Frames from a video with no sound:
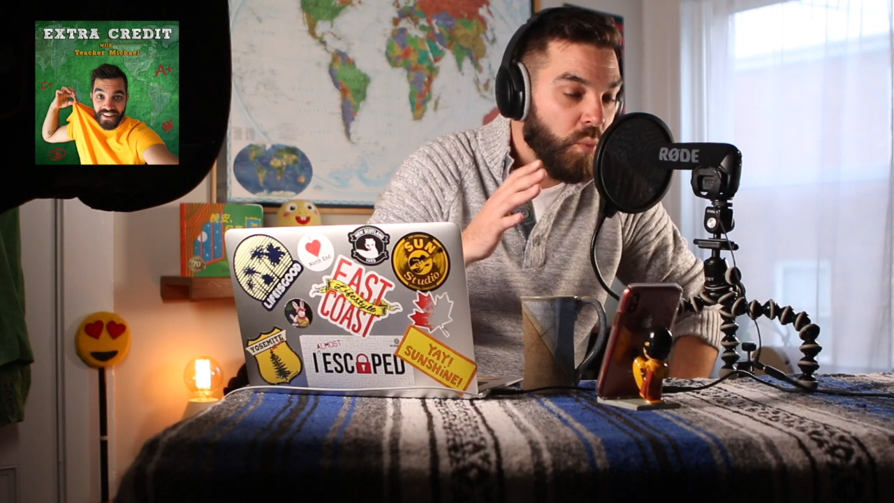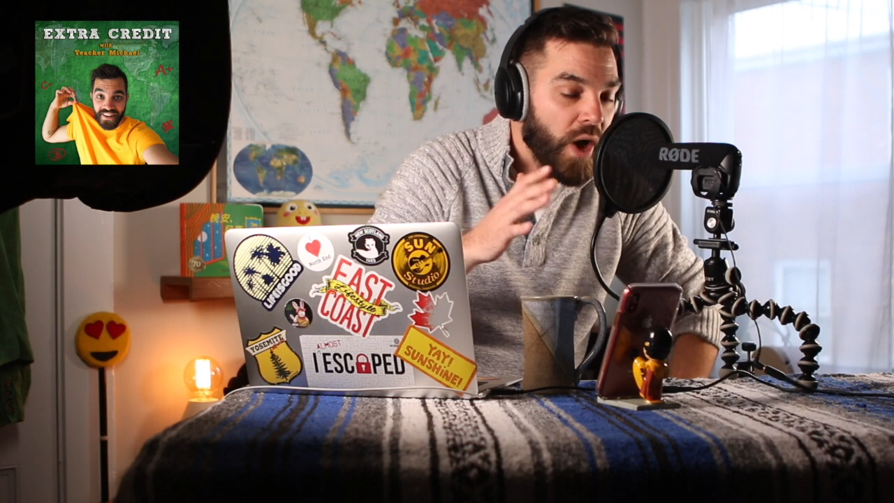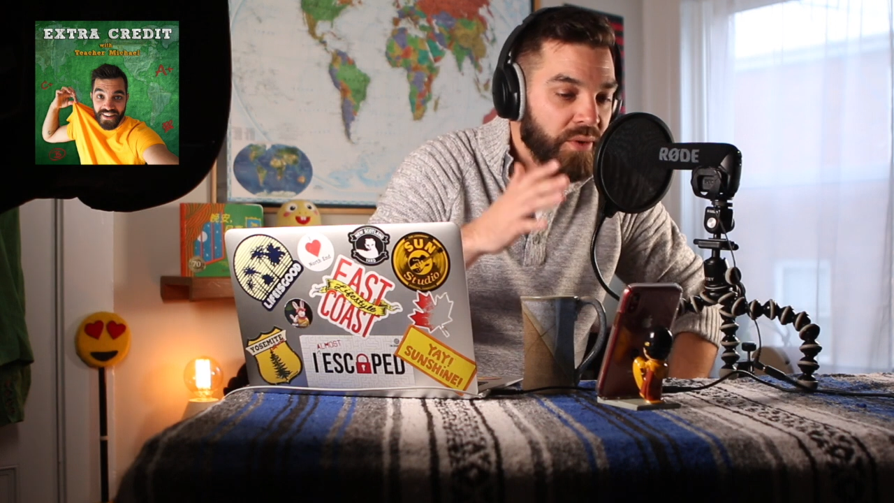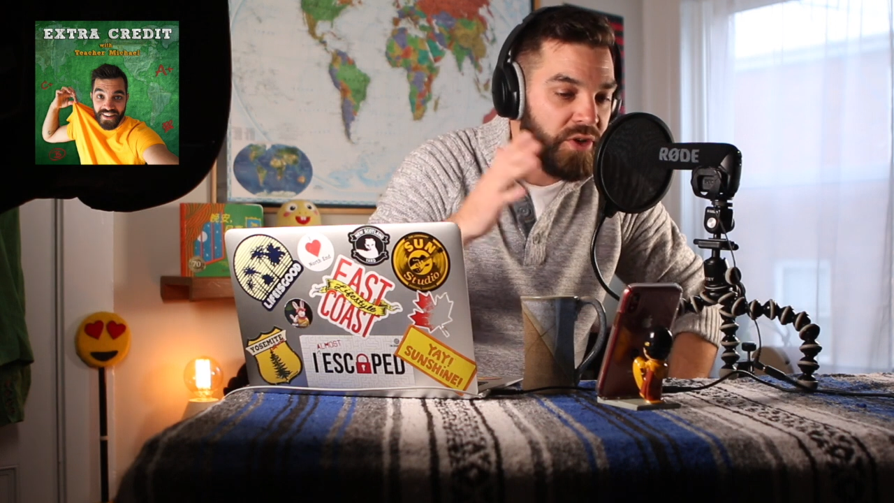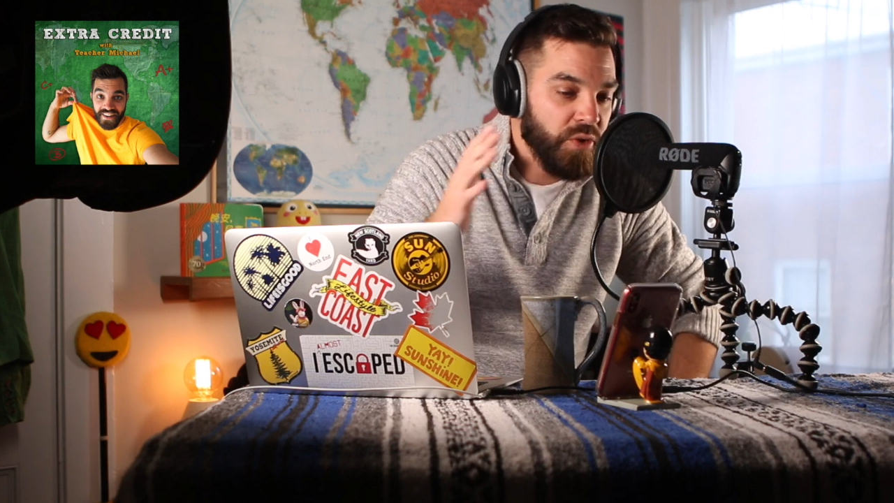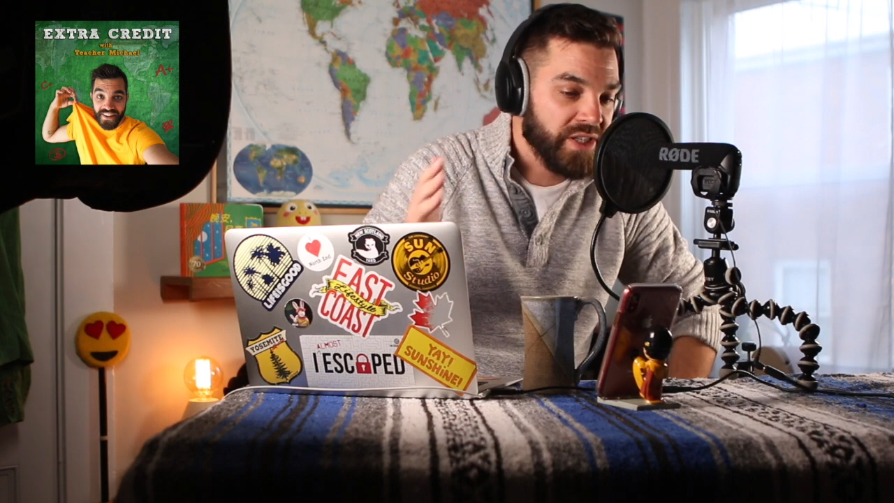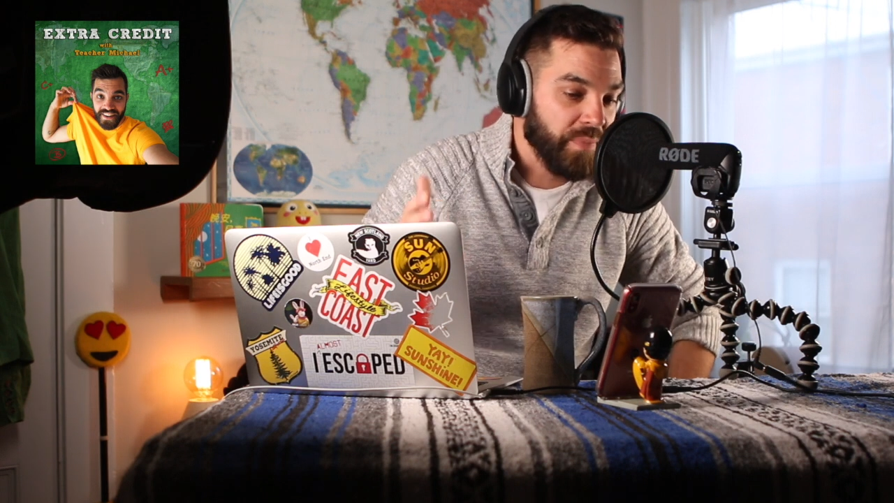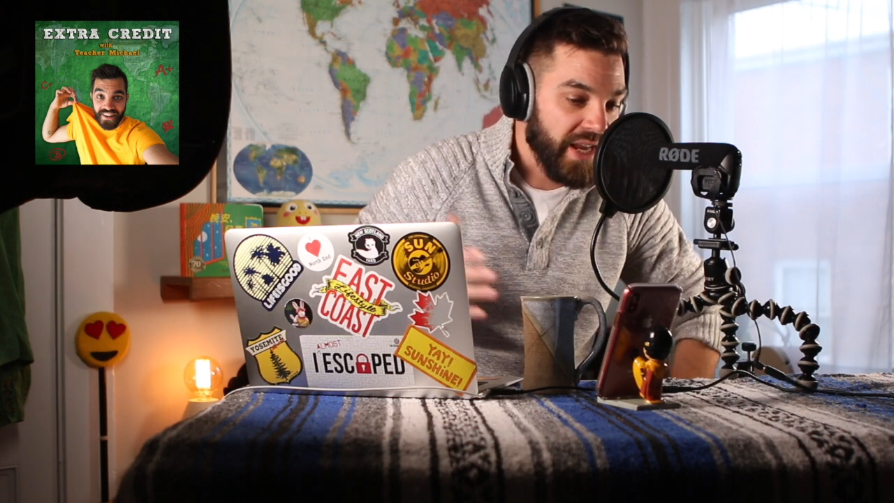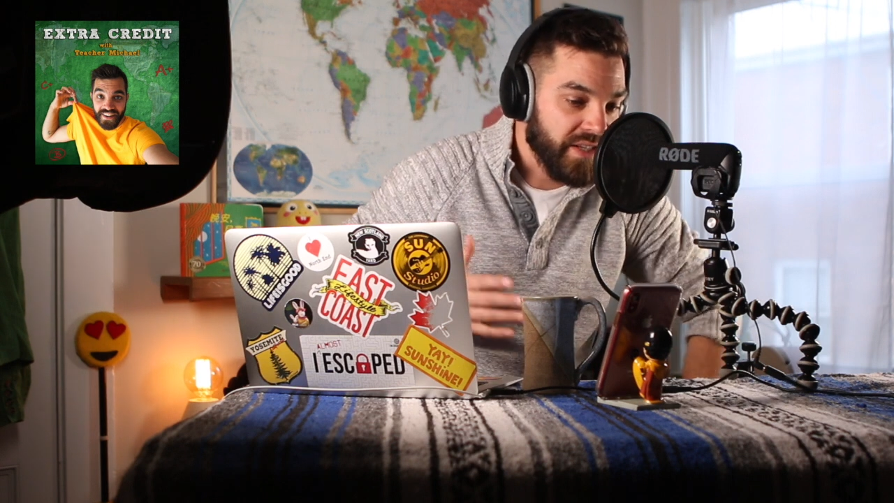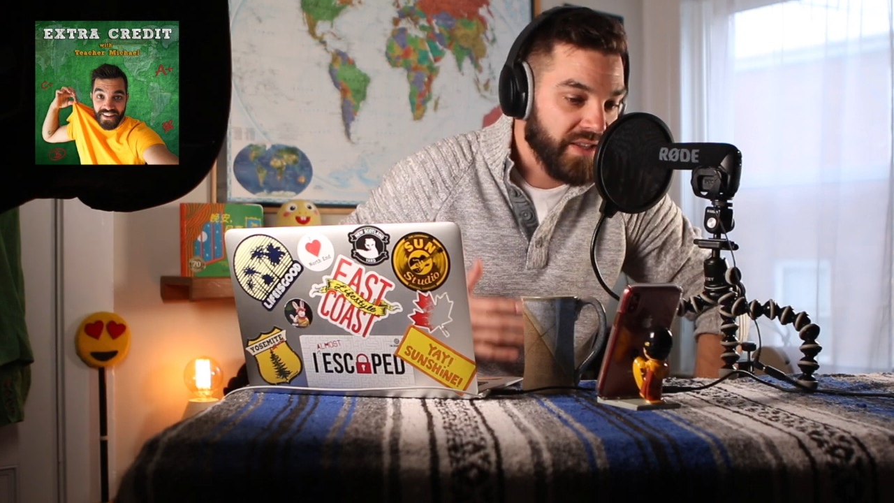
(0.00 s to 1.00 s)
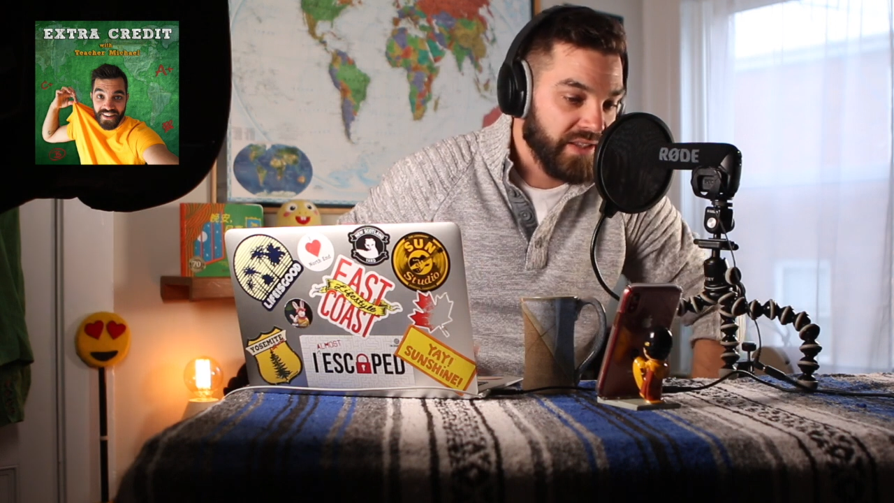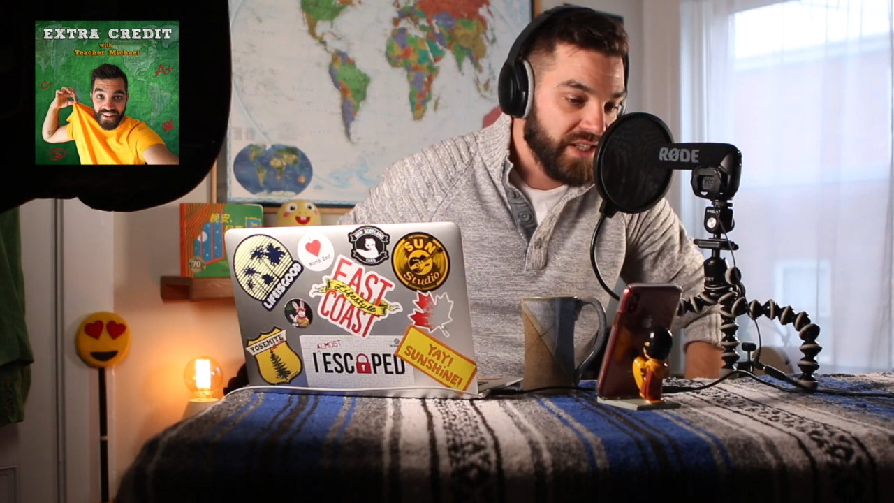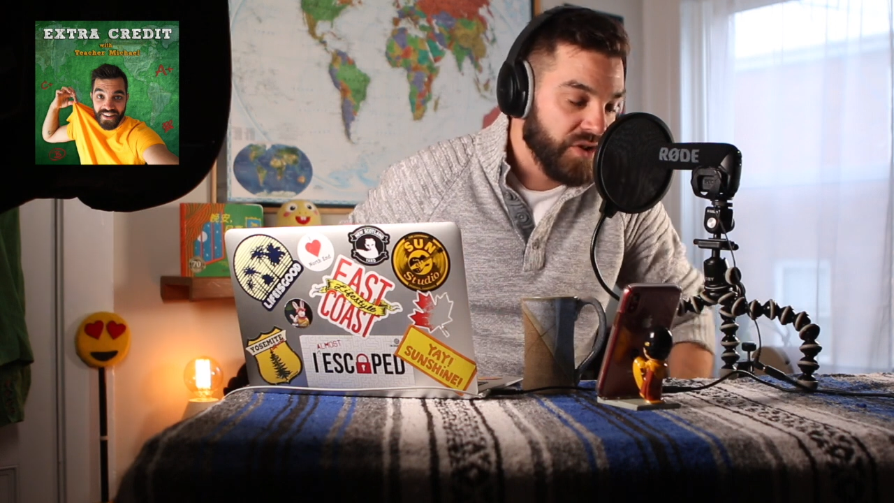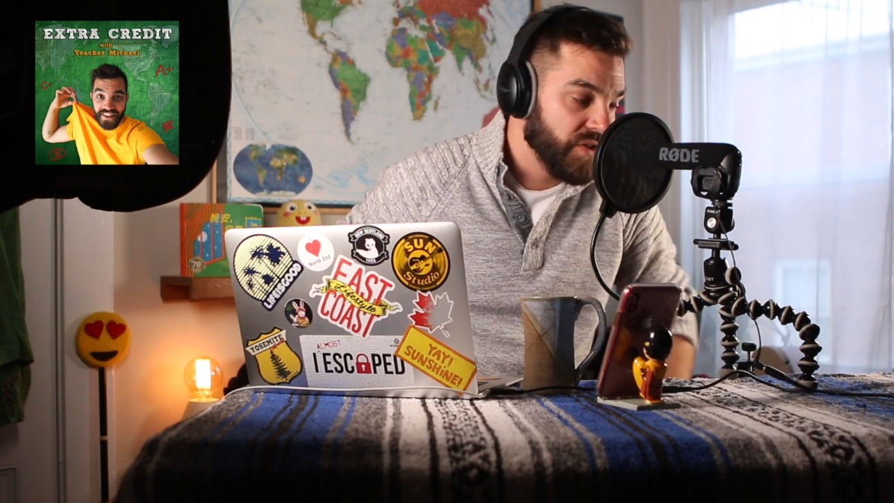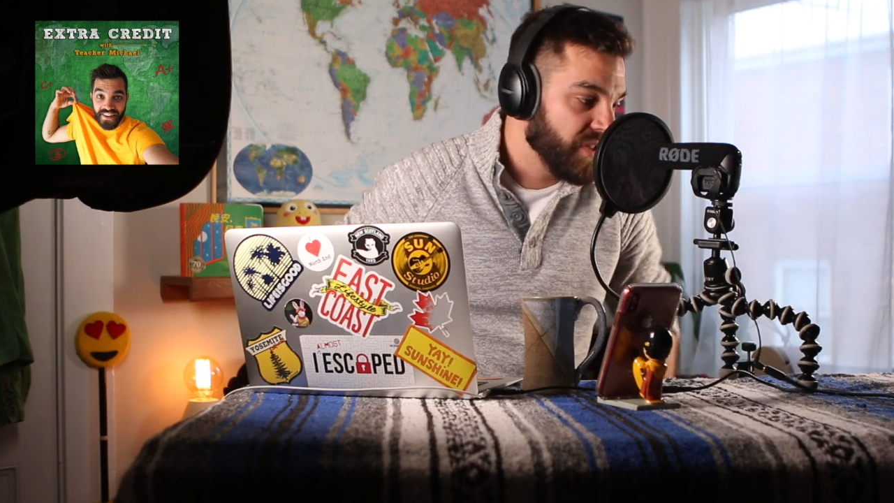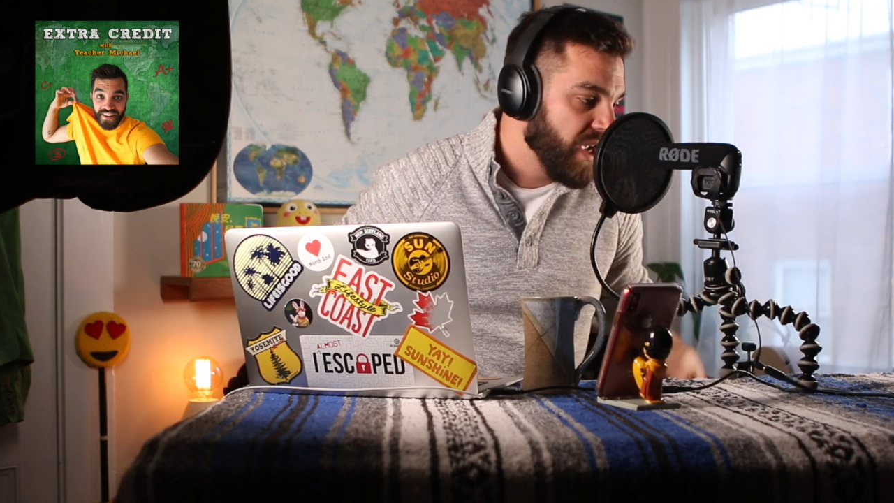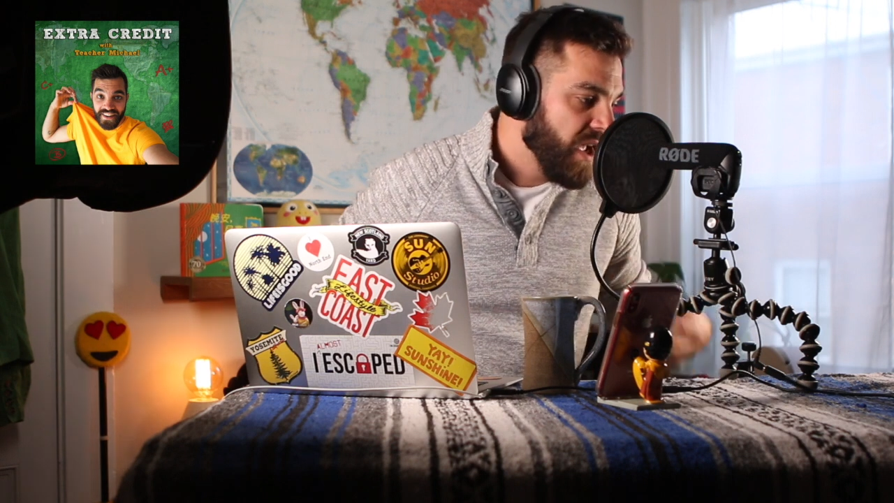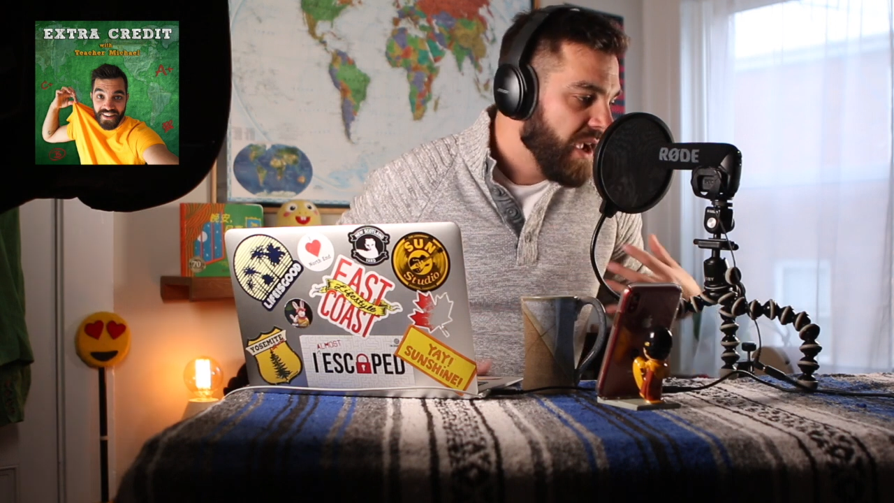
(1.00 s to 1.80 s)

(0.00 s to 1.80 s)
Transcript: why don't you explain to the listeners